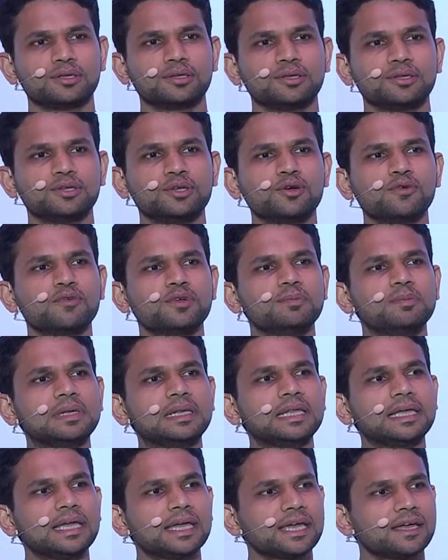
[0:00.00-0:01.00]
you would
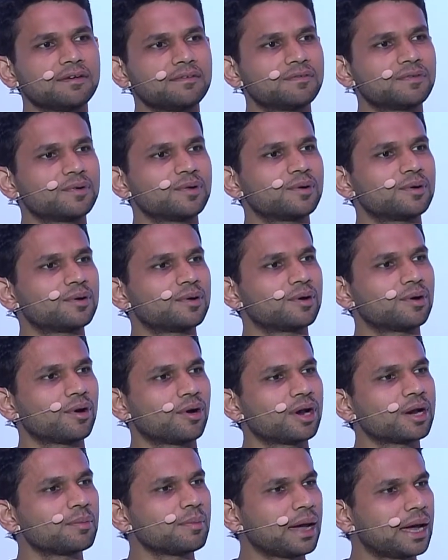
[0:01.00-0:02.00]
believe
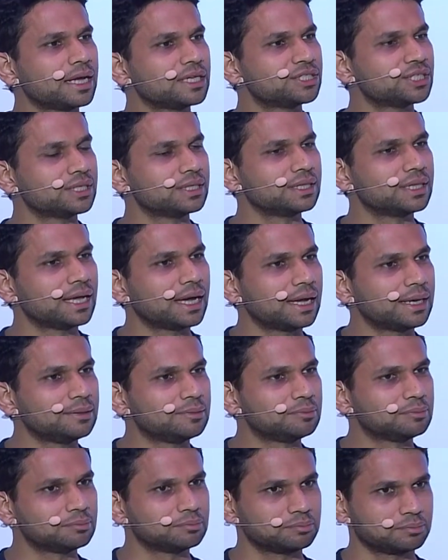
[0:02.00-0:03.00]
or imagine that
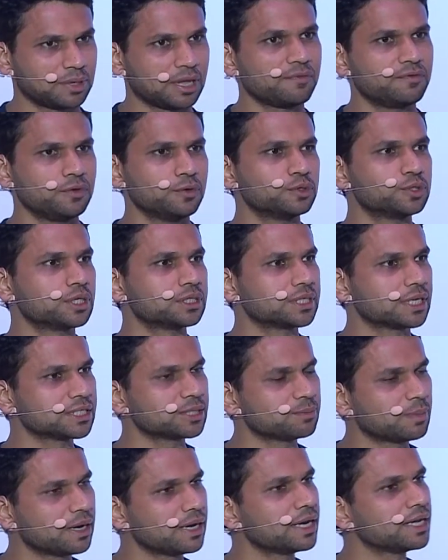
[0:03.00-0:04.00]
if users are
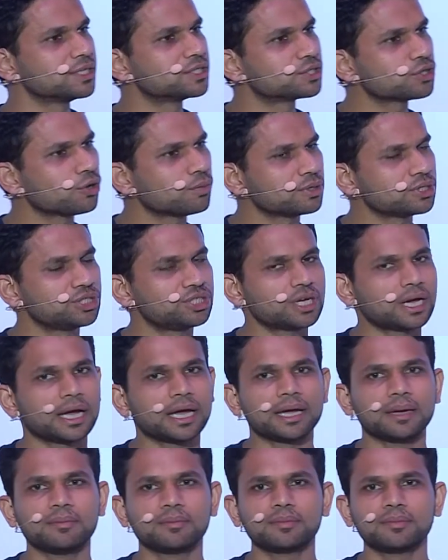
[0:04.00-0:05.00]
spending so much
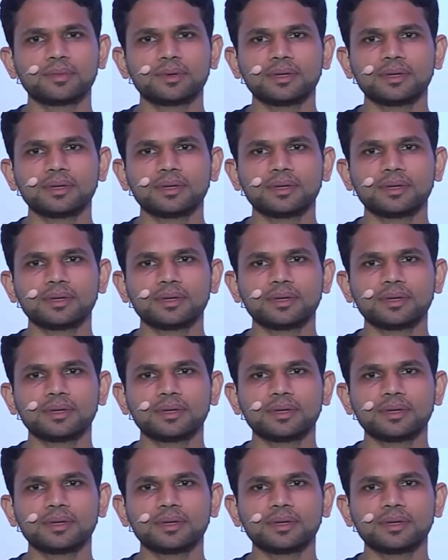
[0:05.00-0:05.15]
time,